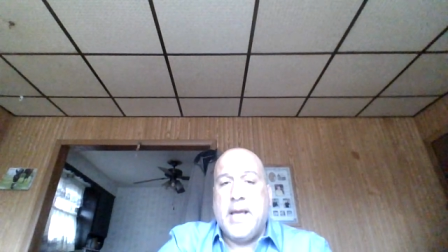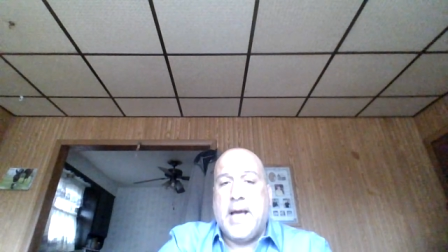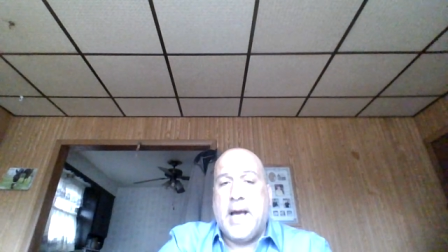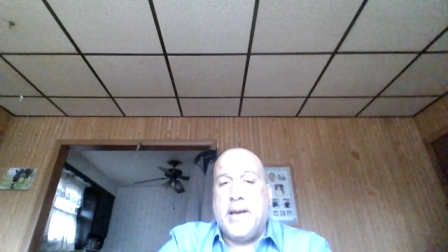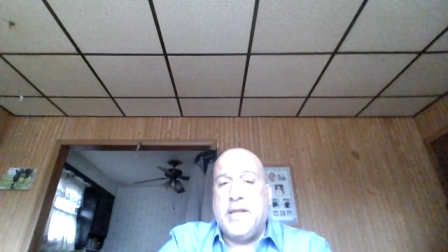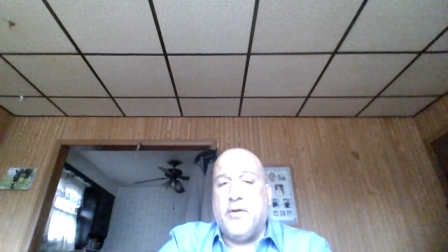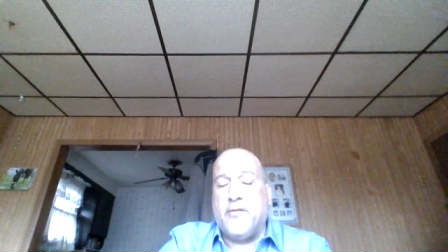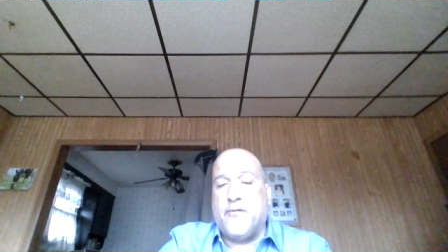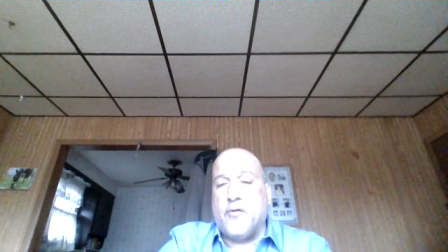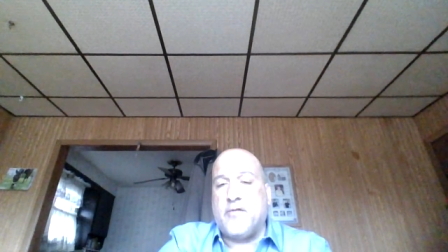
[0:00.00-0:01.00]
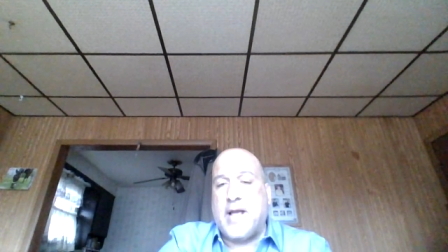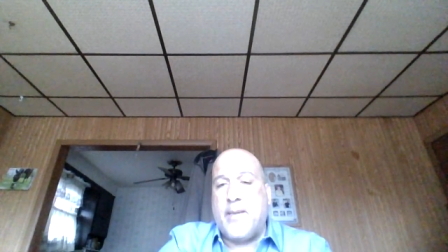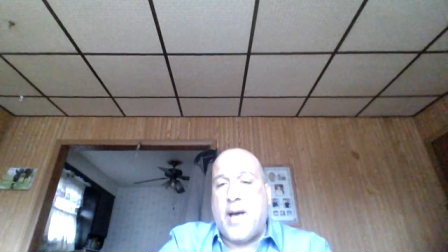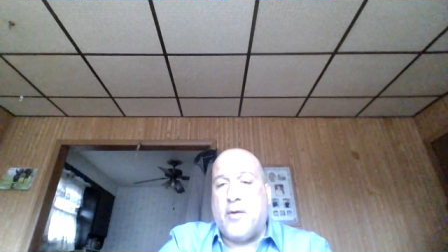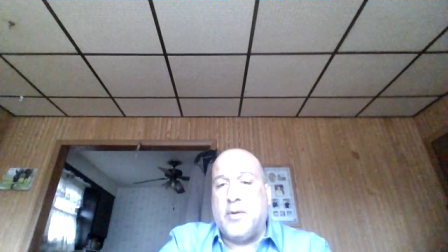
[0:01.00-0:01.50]
The first
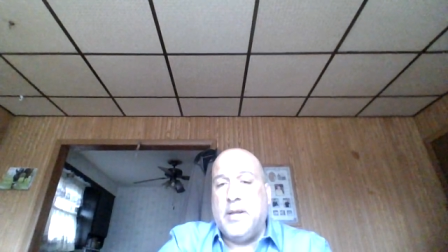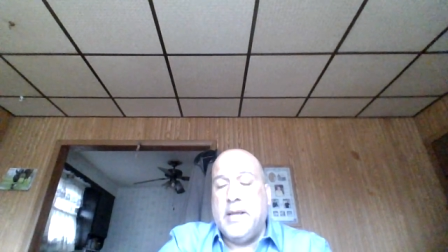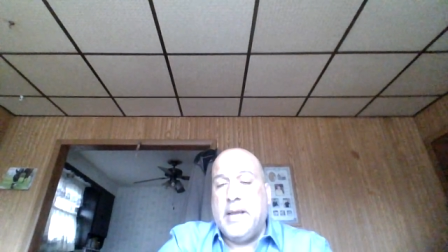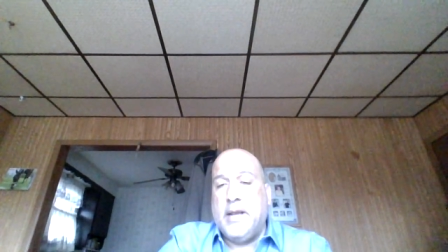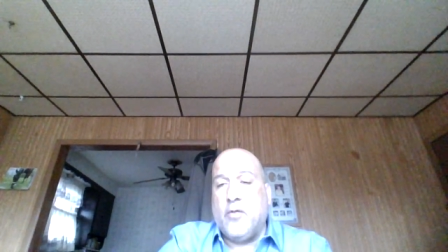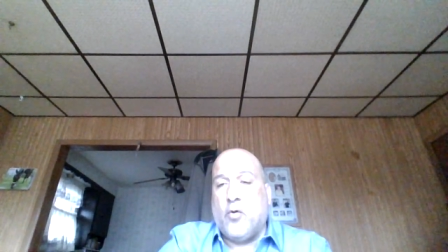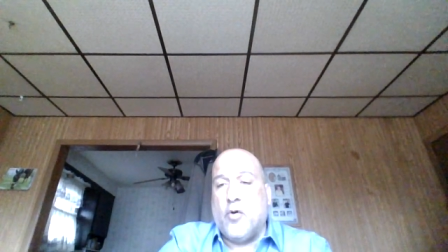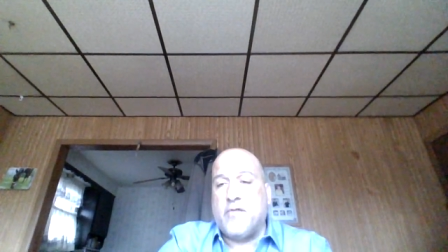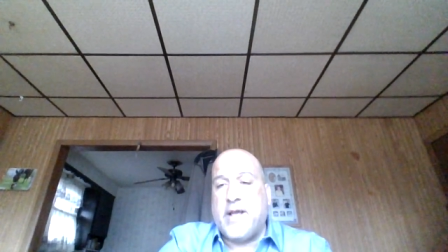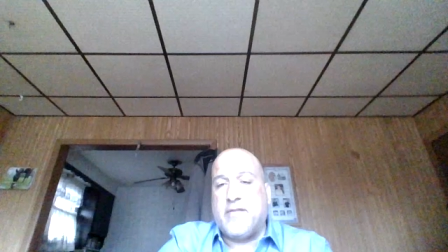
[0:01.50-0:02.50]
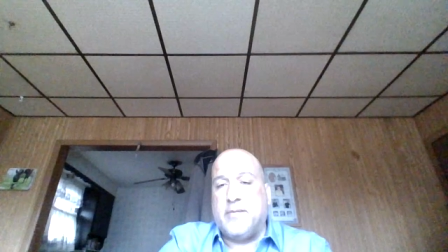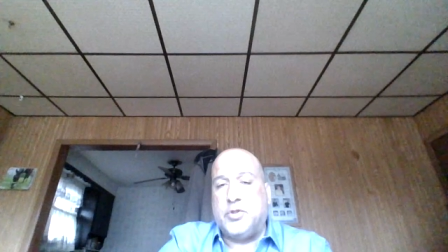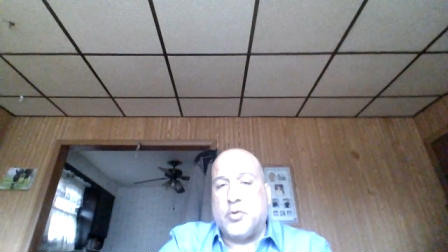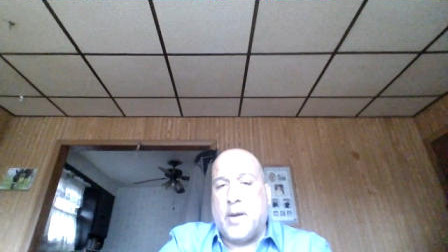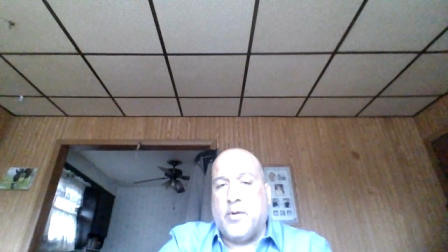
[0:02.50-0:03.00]
time out, the horse had some
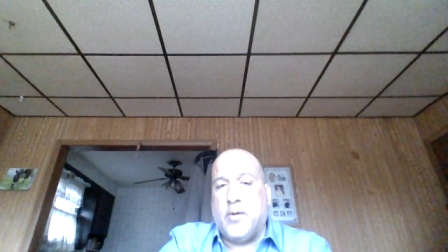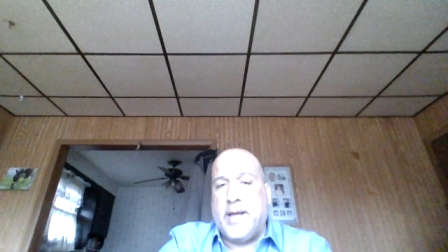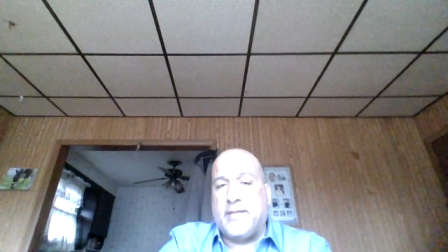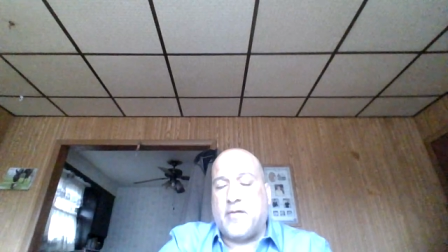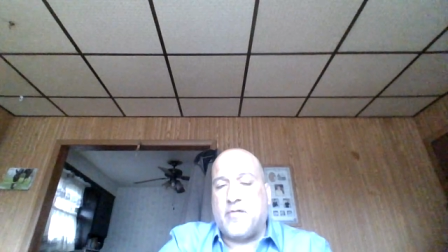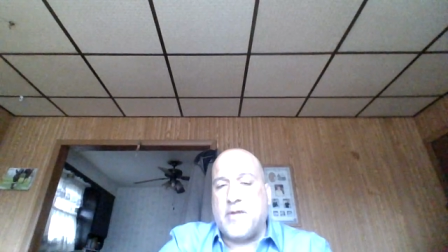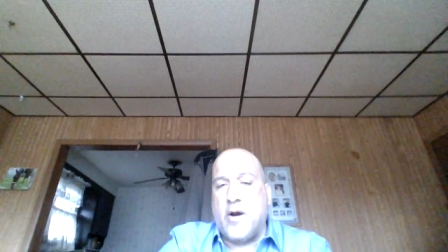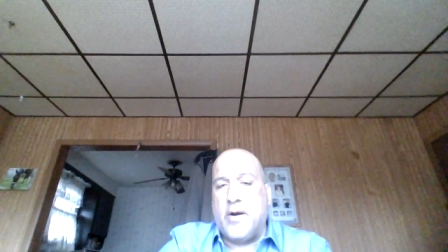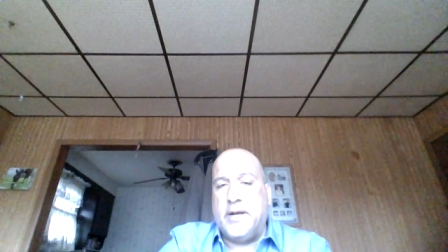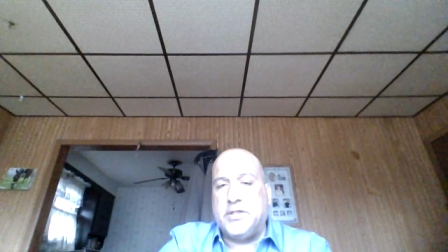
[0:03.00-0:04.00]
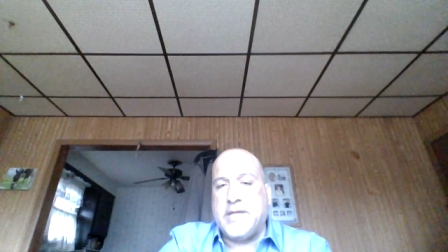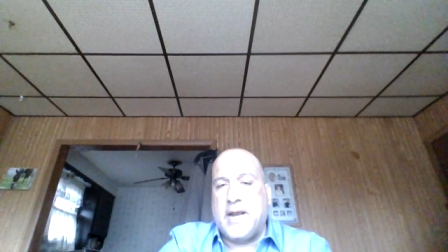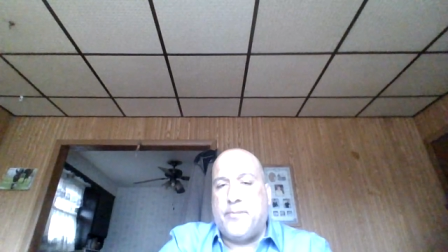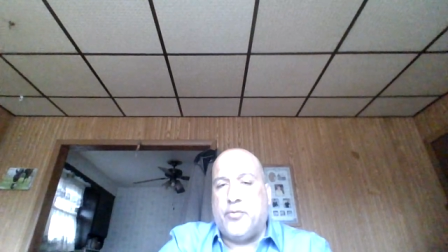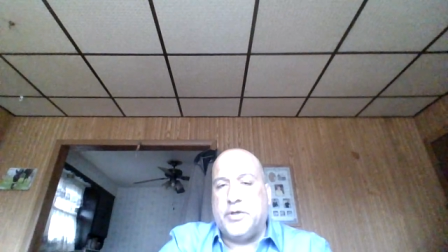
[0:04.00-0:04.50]
trouble at the start and just
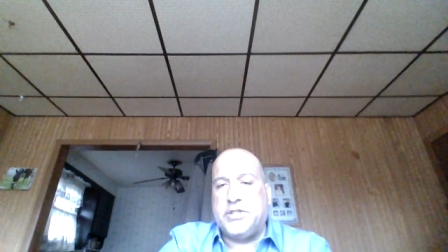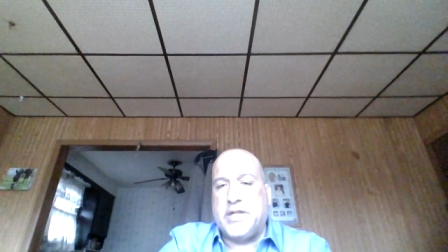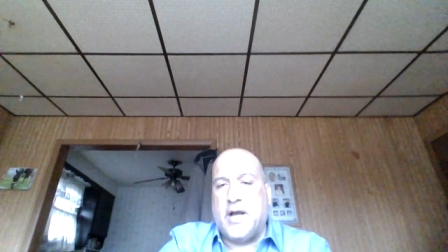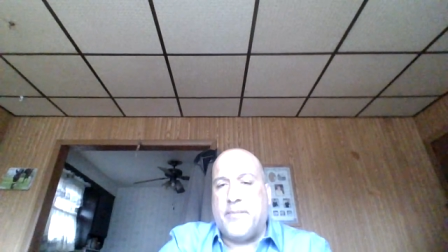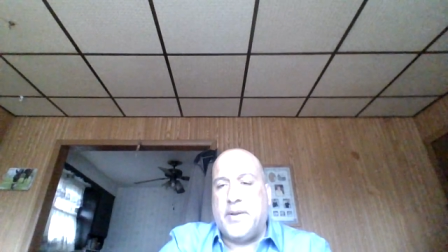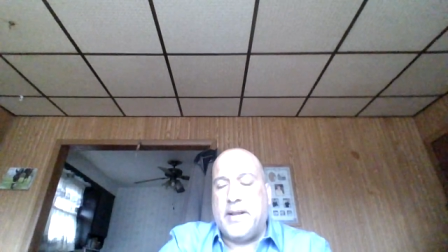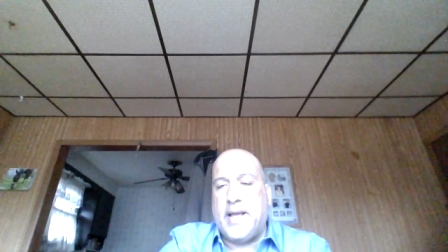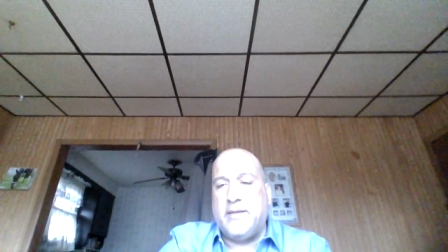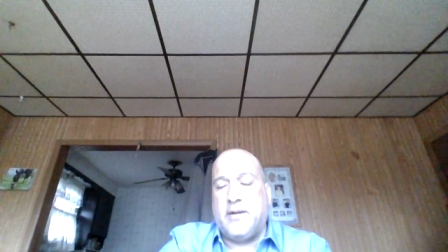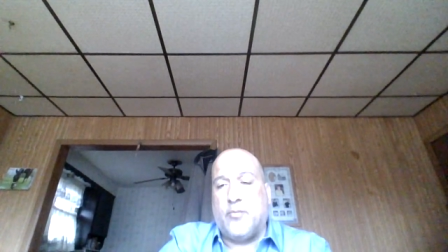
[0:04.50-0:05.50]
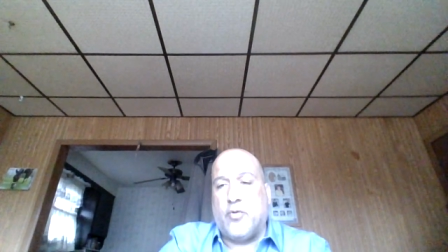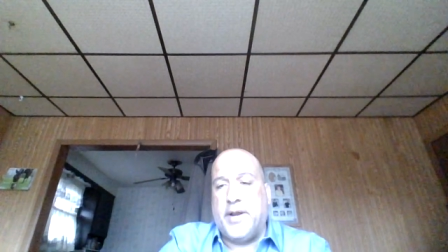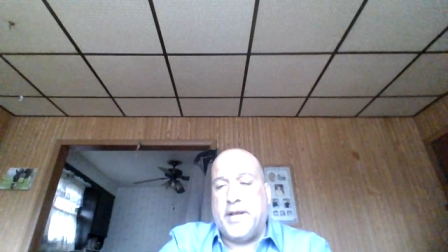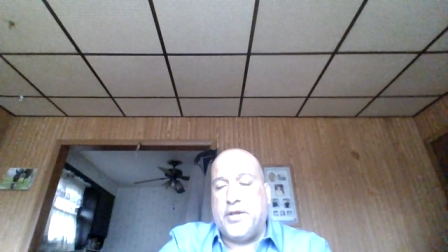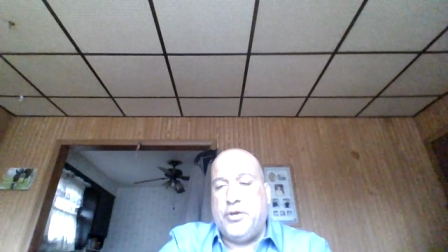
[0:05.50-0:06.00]
kind of pushed up and ended up
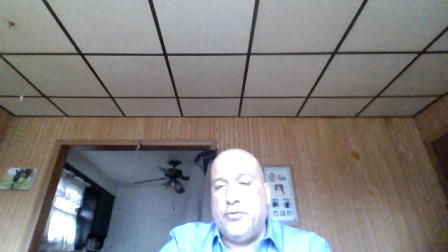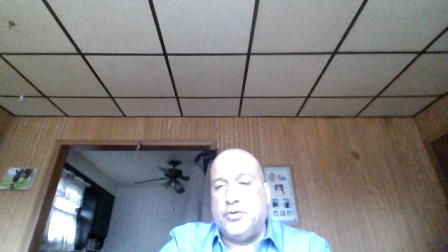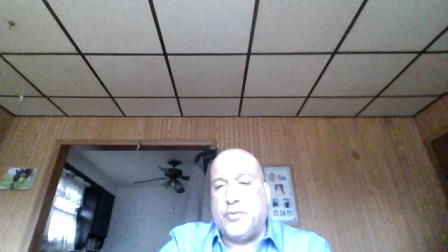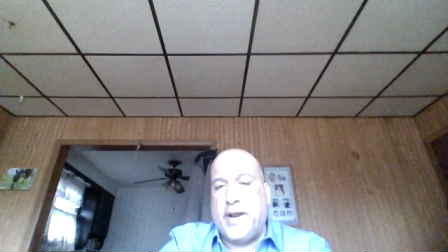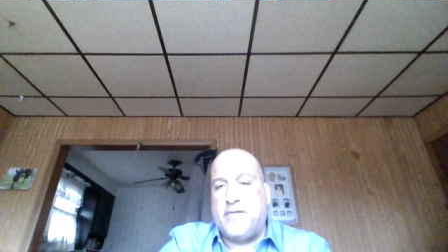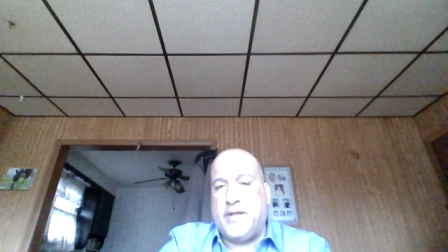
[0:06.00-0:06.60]
running a huge race,